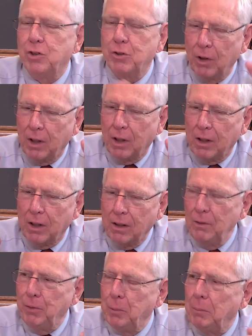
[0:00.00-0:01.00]
strictly
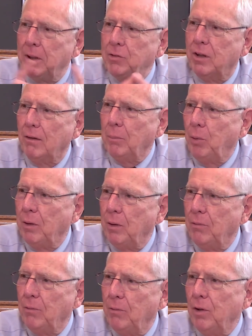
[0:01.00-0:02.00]
from a budgetary
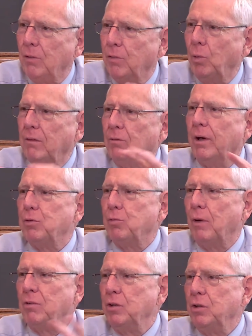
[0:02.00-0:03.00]
point of view, if you want to raise
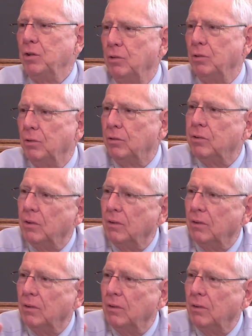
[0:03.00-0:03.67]
revenues,